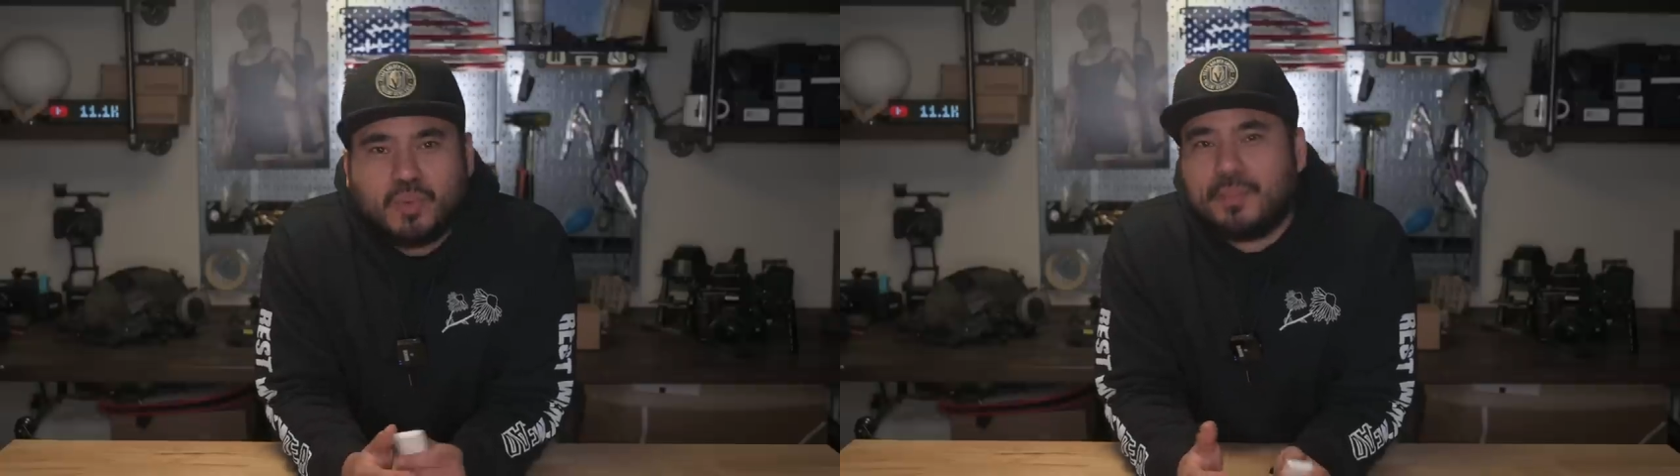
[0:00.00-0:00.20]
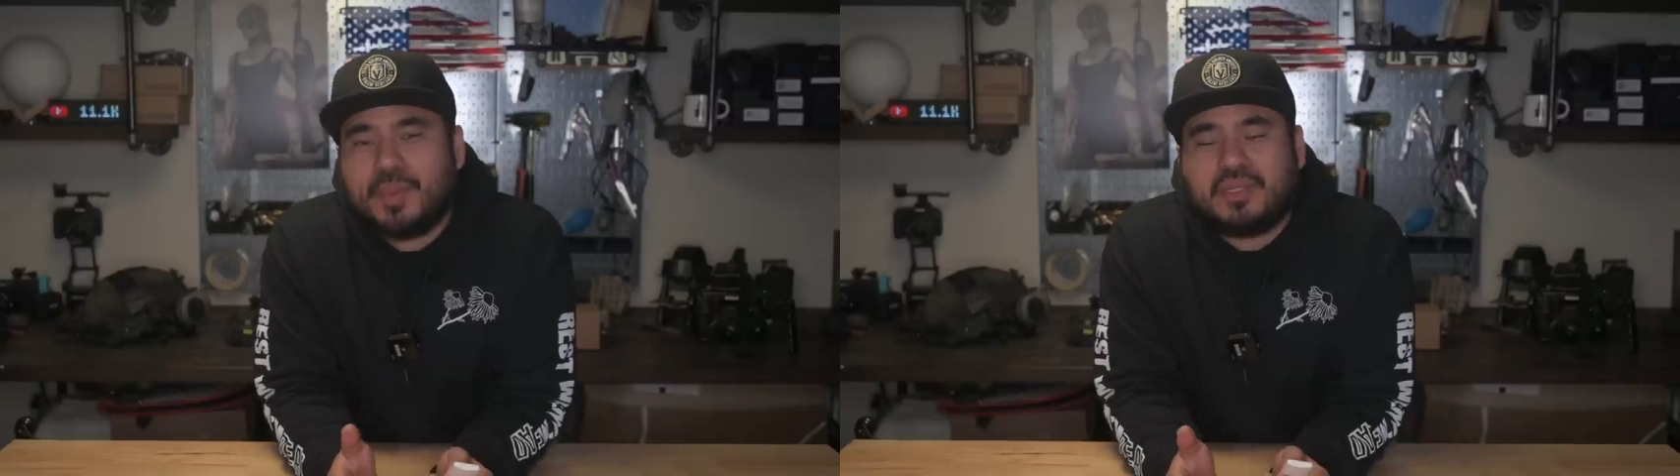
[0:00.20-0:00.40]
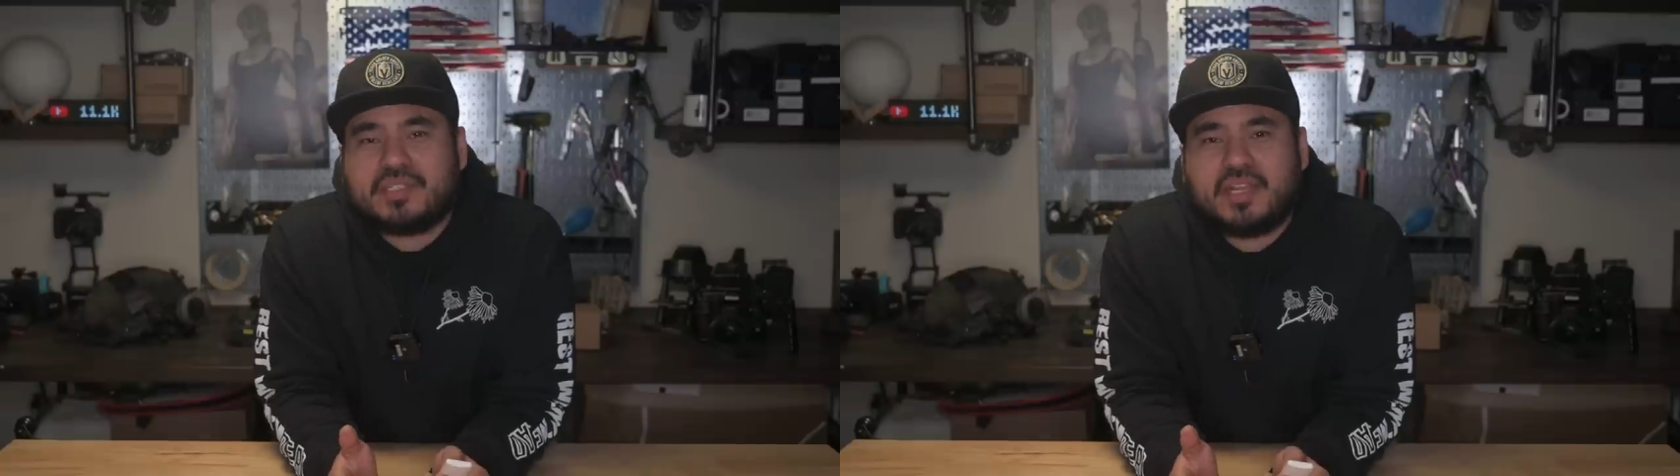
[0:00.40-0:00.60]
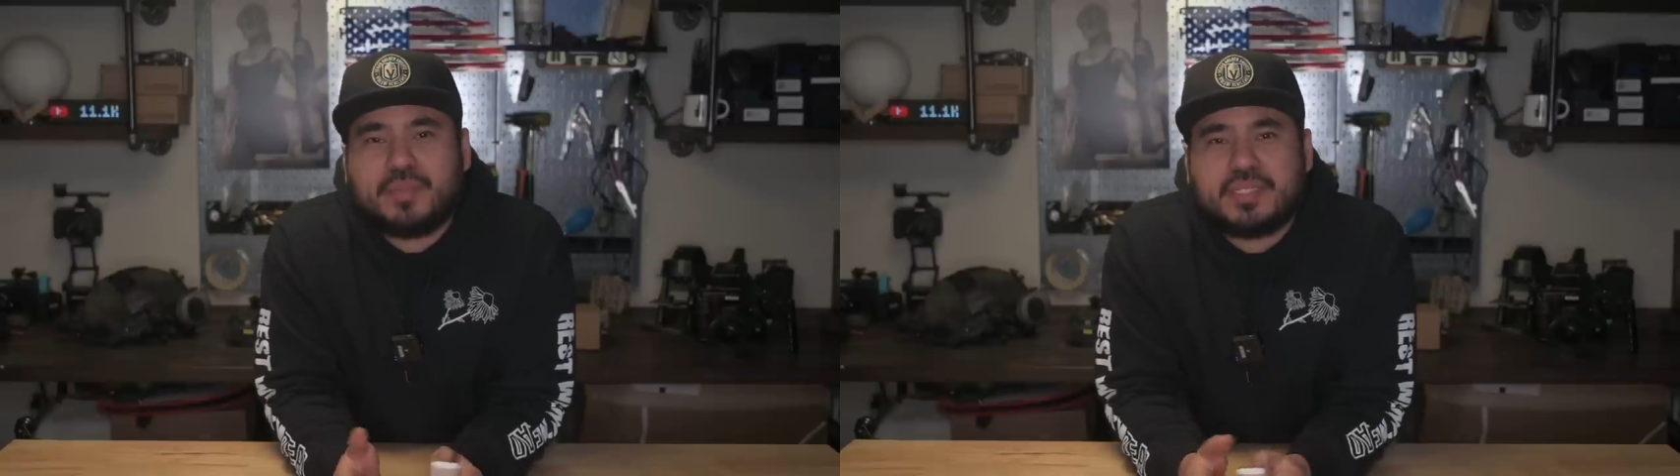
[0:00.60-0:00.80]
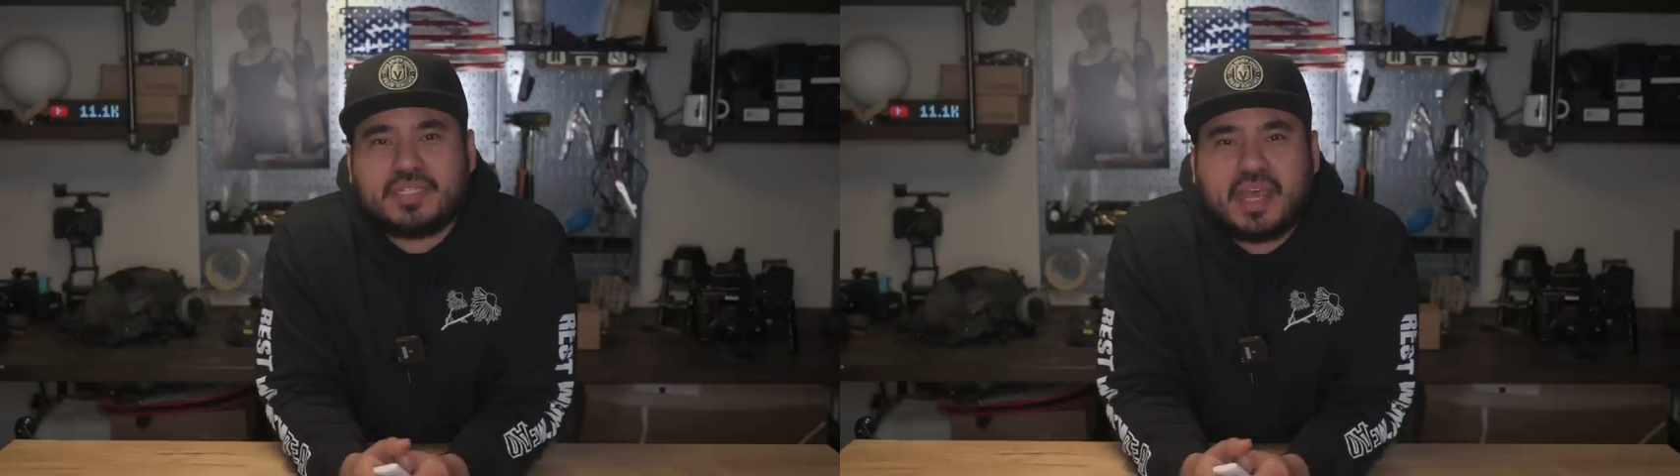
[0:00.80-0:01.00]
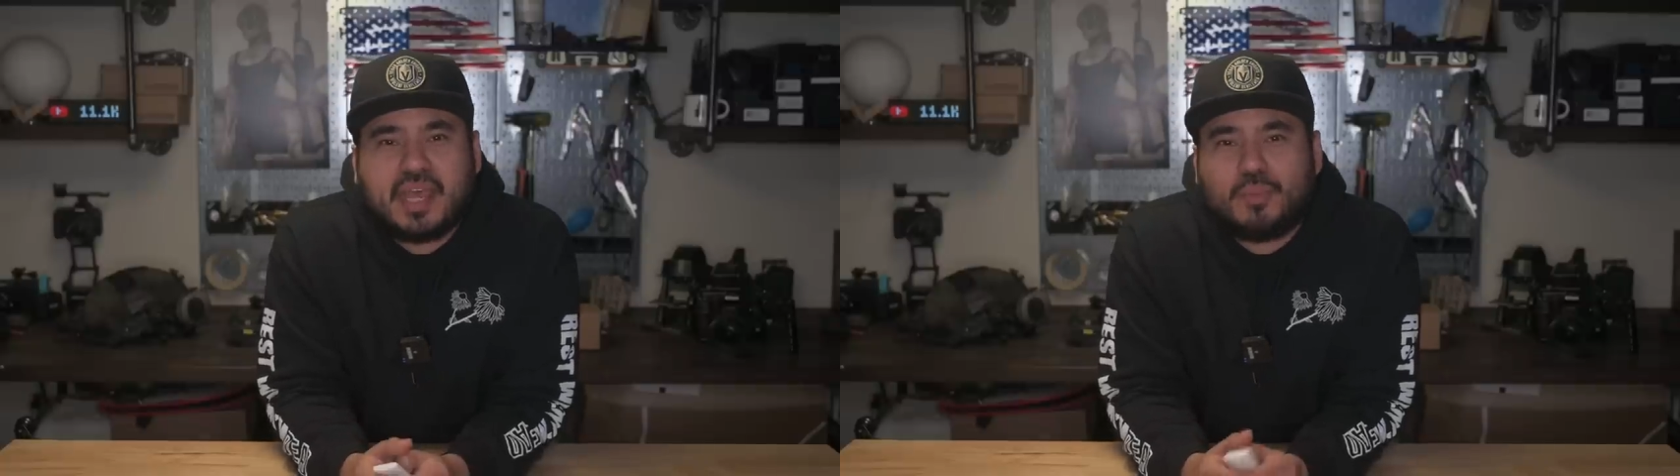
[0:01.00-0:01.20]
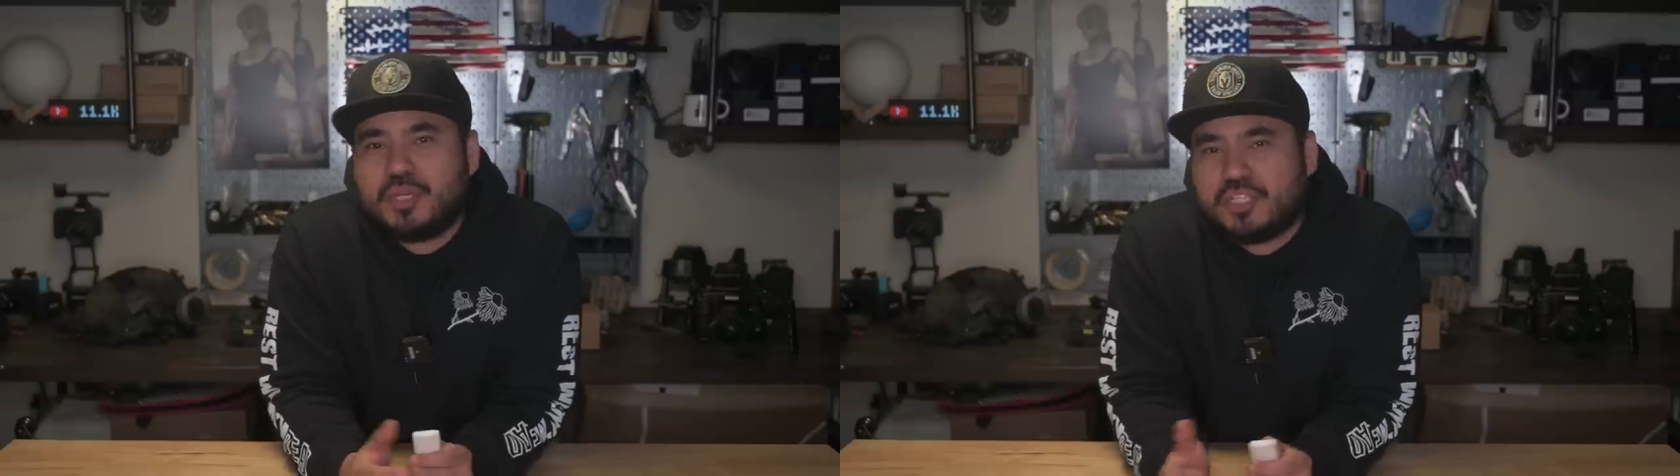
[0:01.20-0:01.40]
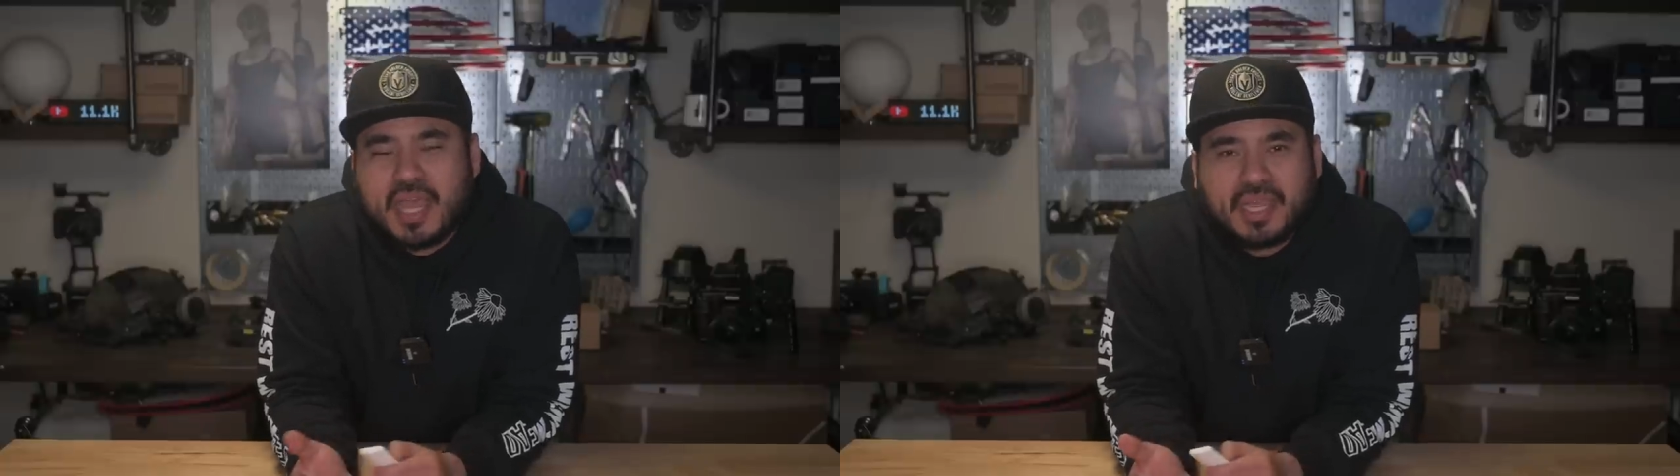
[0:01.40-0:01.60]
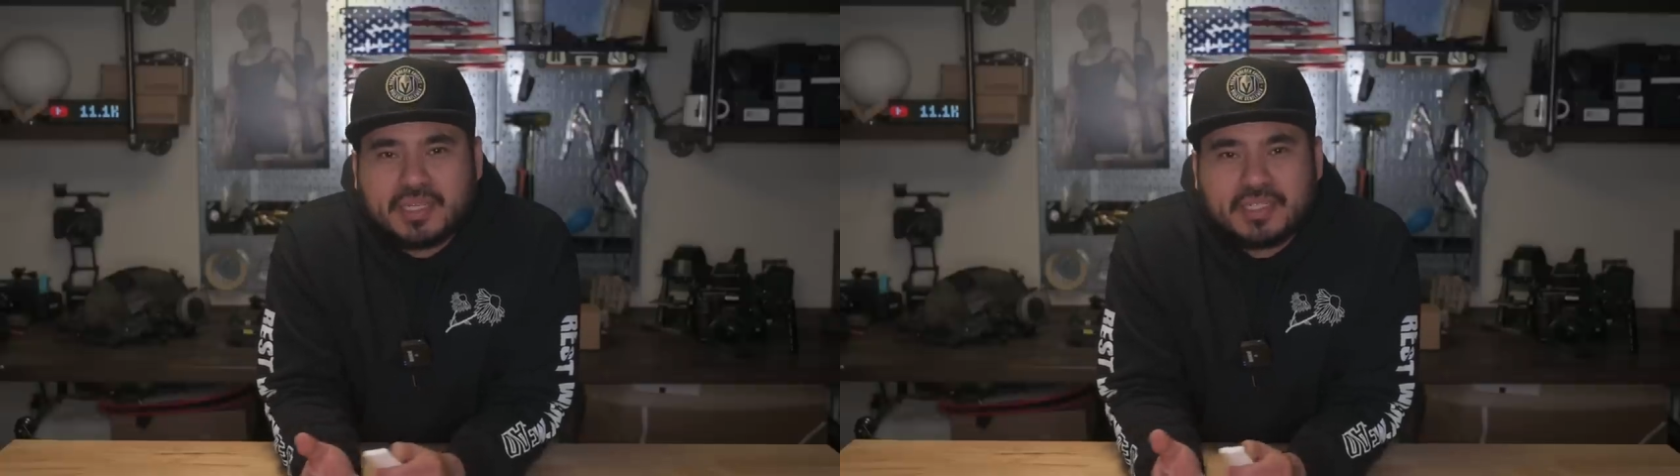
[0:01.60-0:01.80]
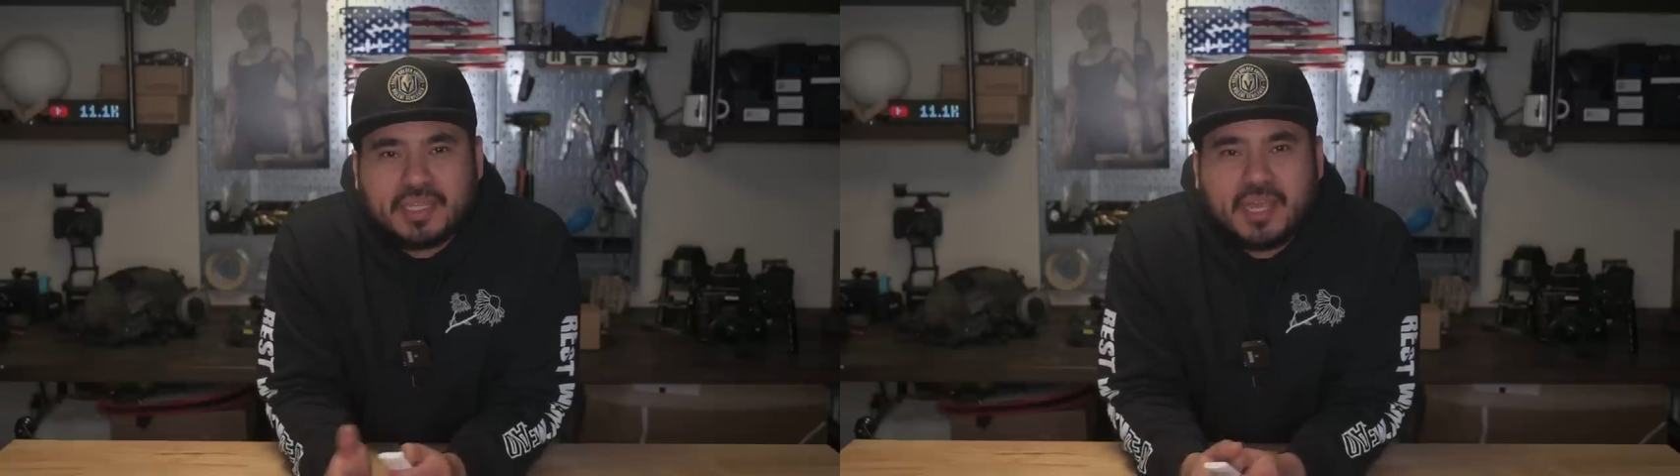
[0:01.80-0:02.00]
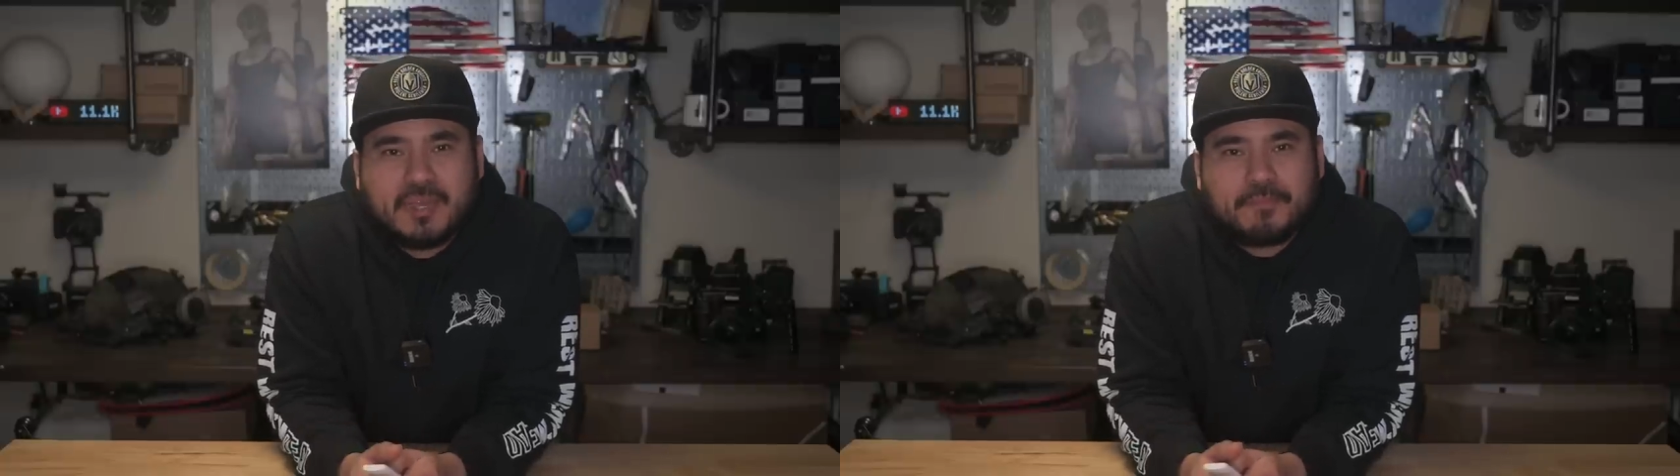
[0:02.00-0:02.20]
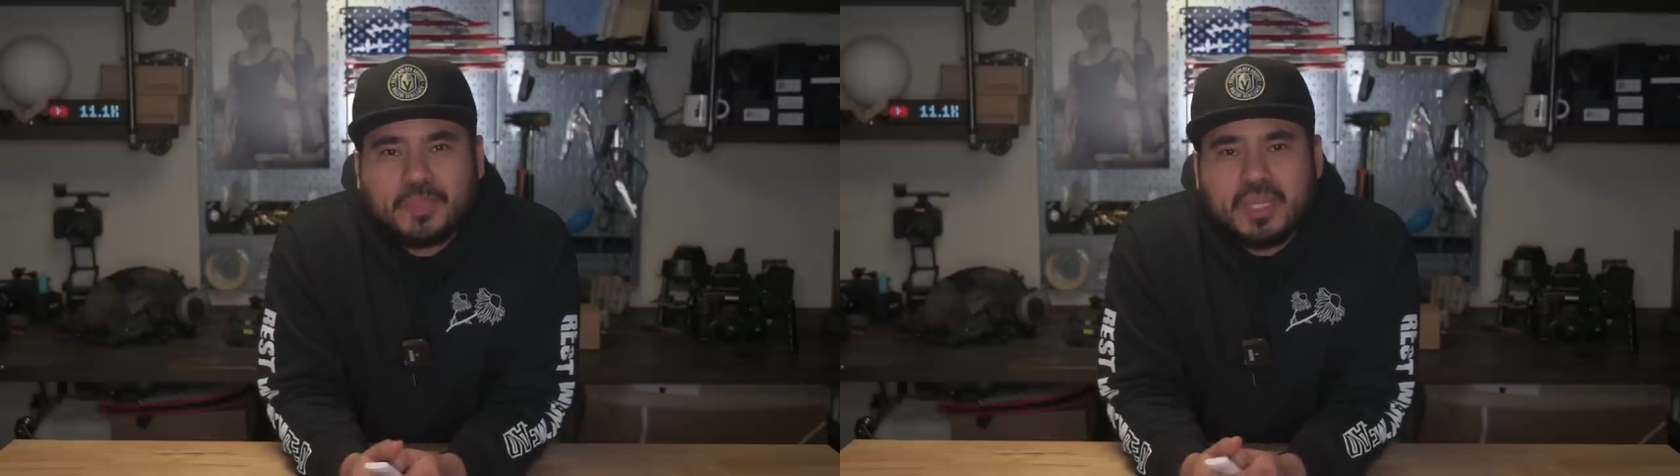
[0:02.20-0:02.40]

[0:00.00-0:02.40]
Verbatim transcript: What belt setup is that? What jacket is that?